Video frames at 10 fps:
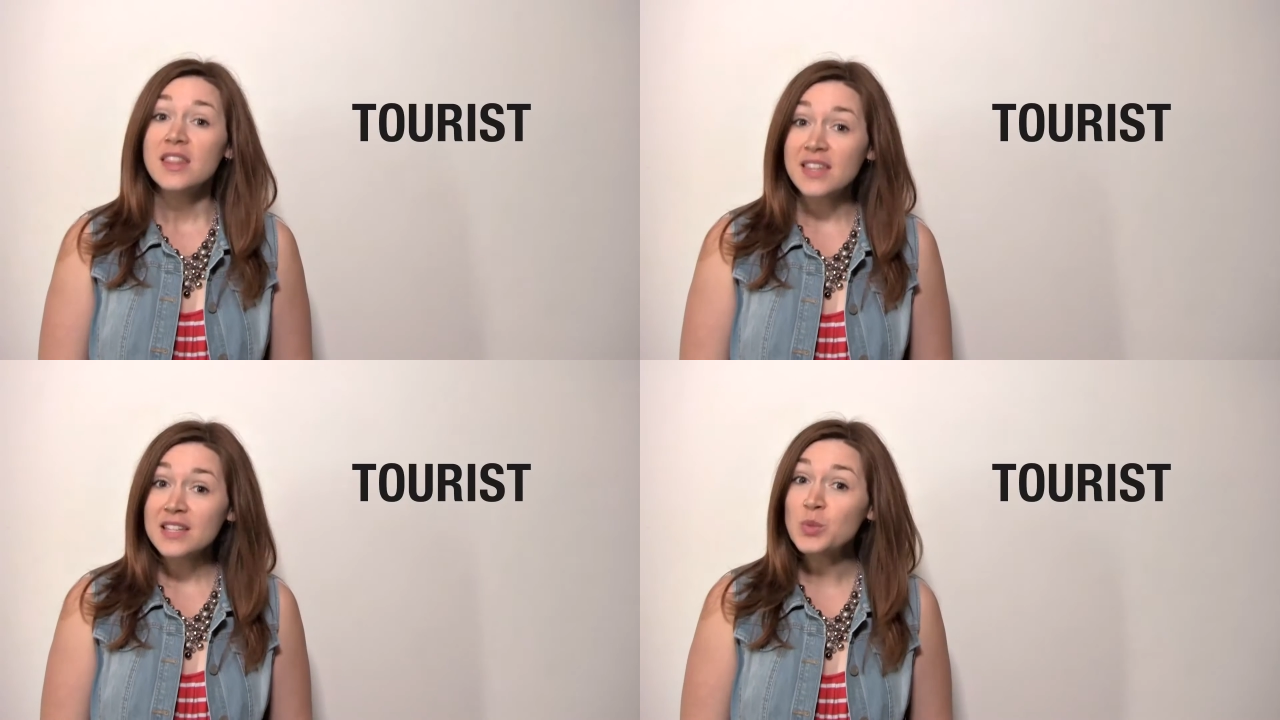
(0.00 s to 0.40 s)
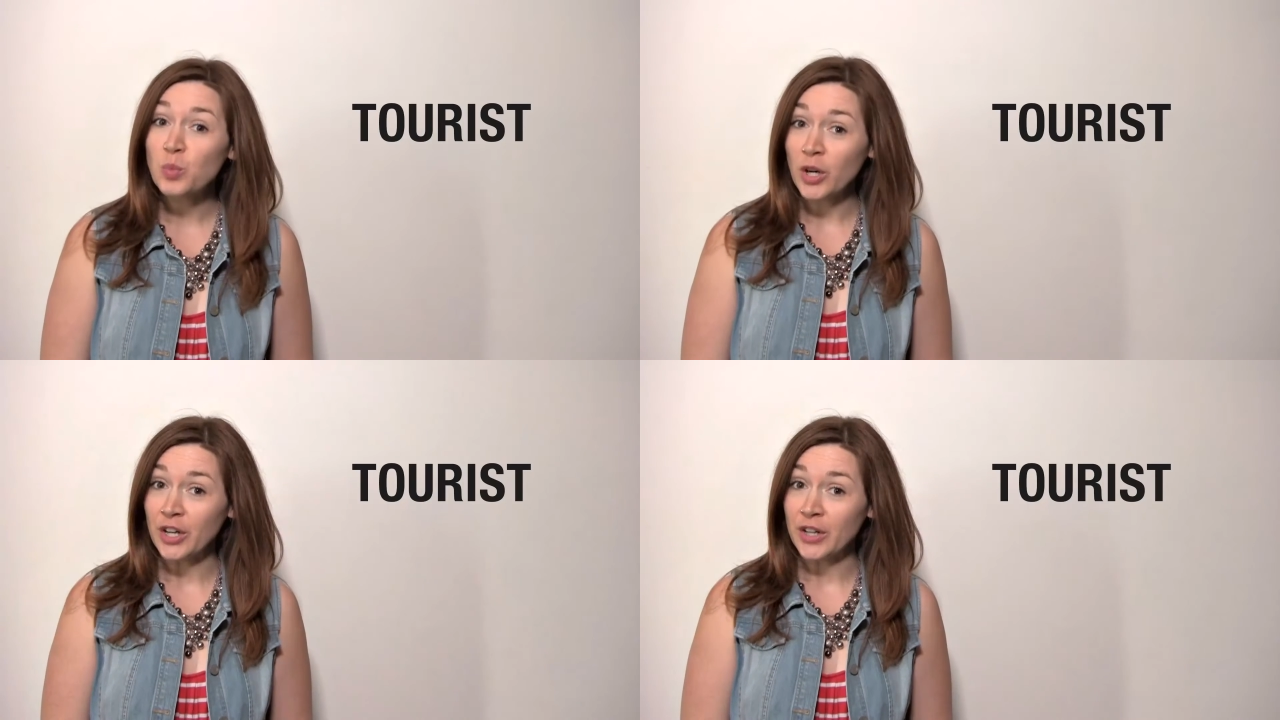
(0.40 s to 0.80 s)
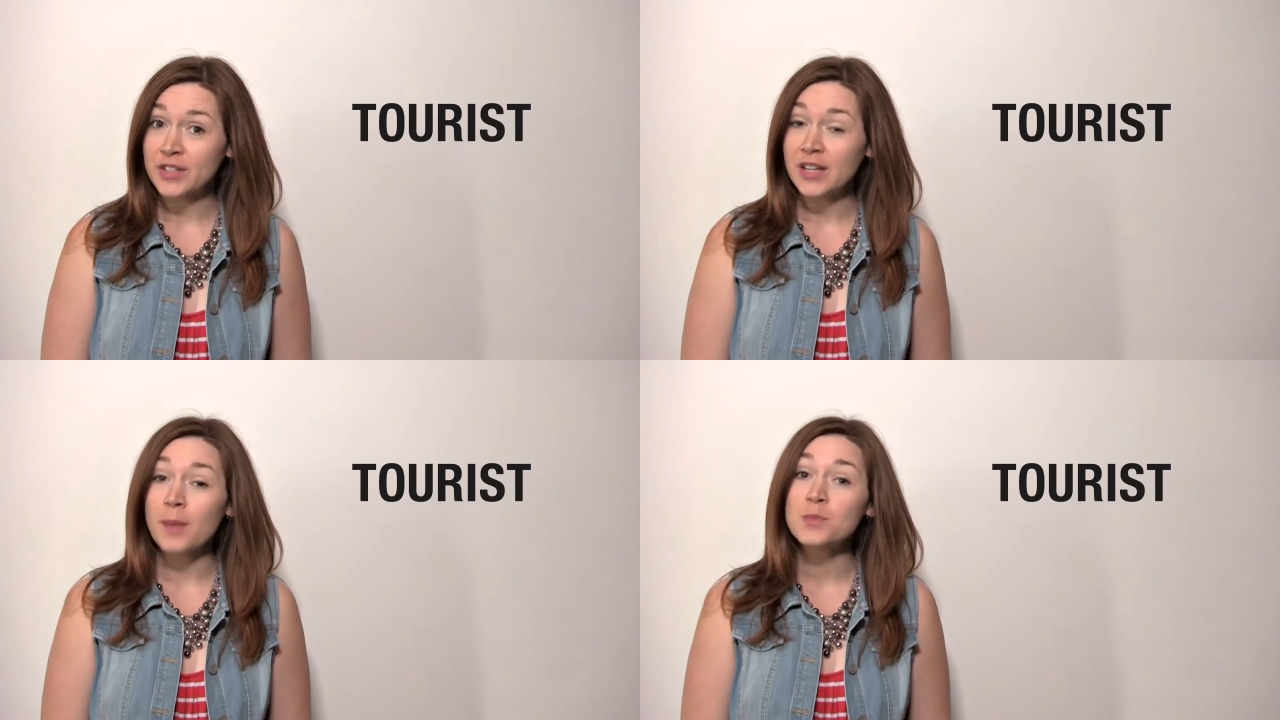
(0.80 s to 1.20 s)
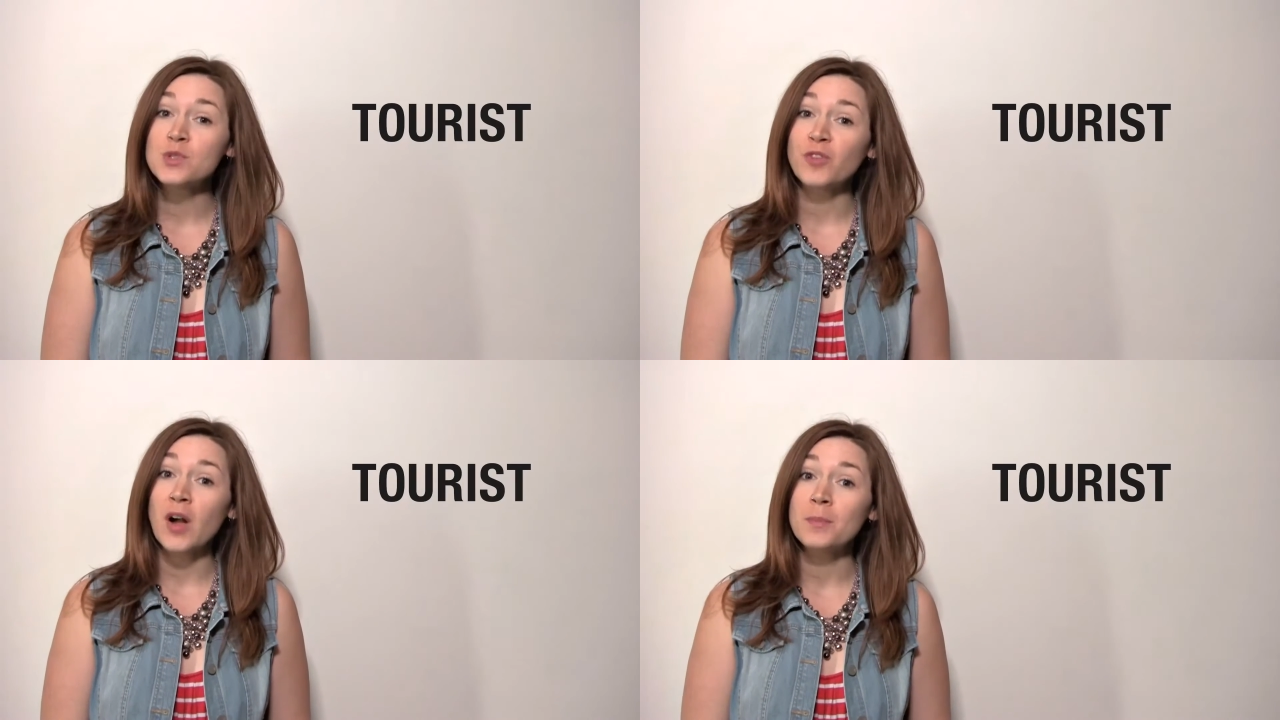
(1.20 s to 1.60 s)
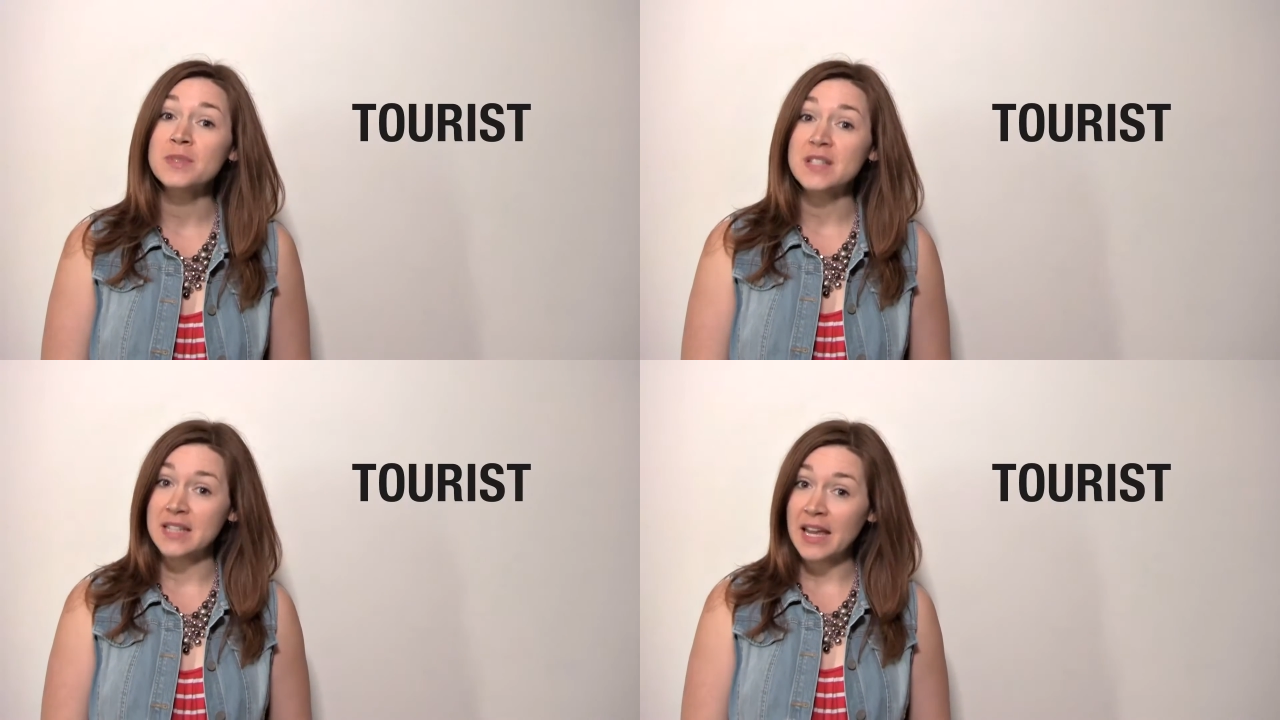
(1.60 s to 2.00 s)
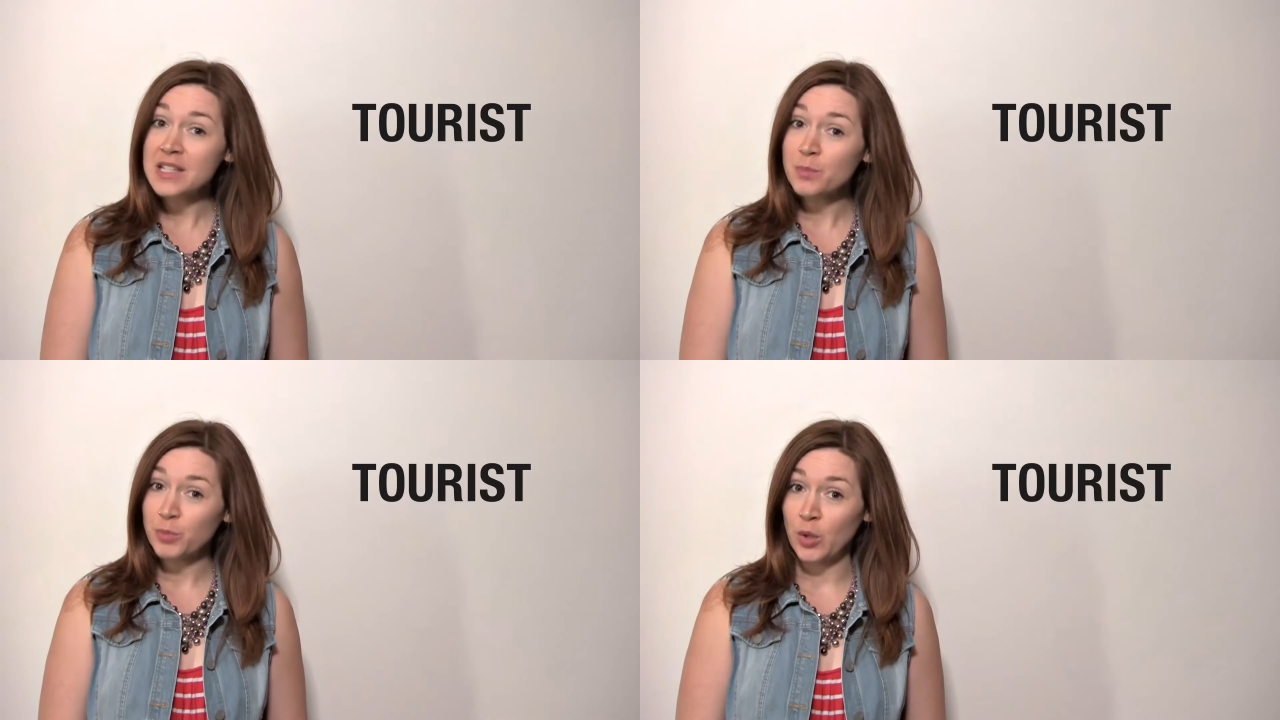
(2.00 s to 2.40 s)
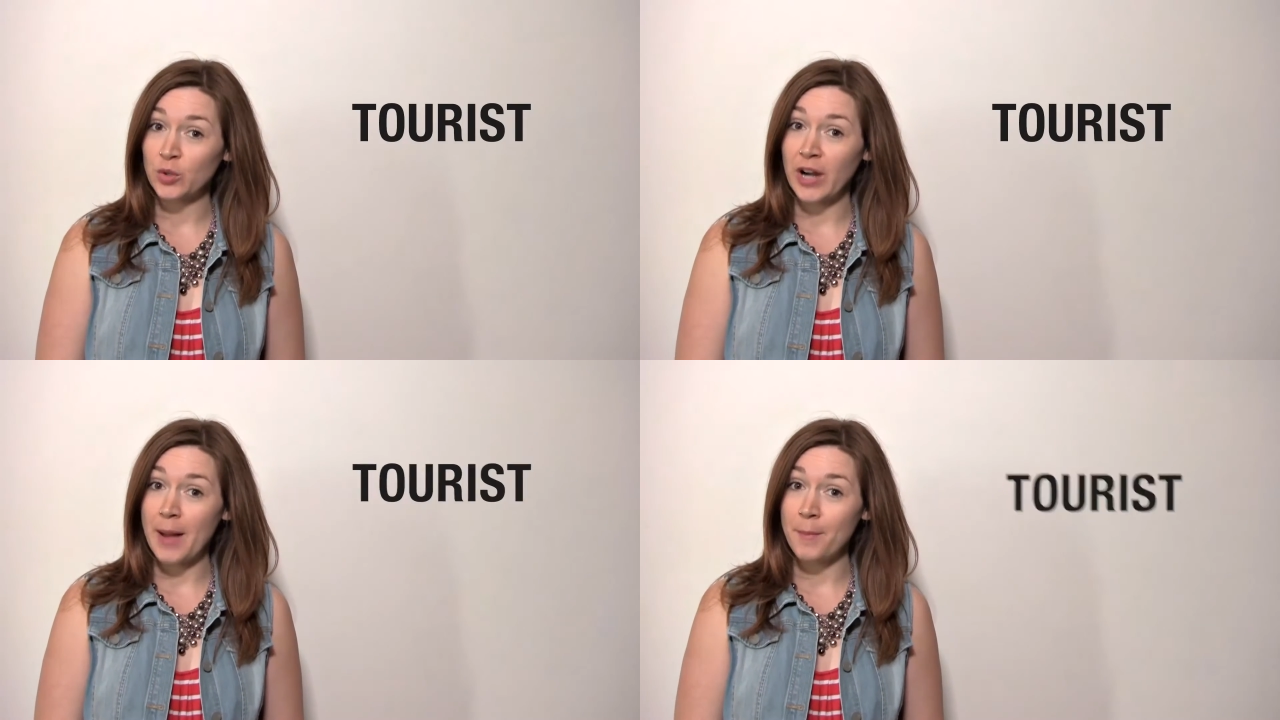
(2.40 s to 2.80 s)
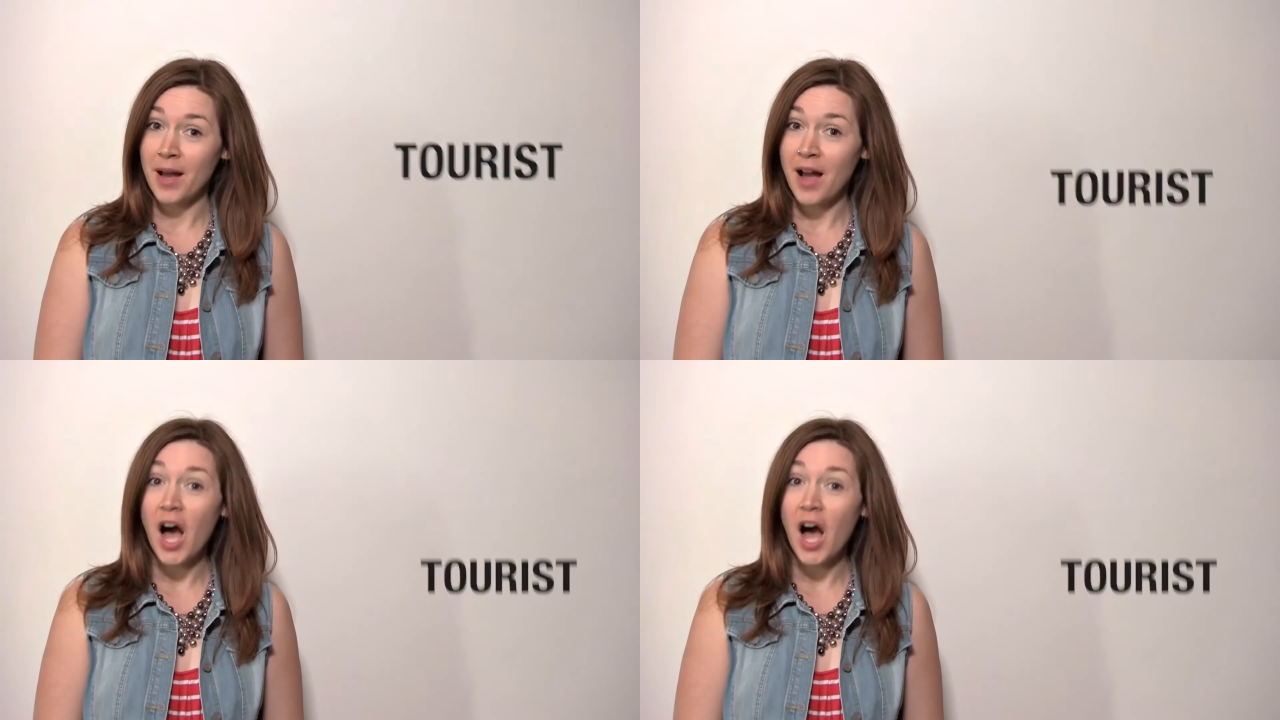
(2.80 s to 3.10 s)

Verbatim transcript: This word comes from today's program,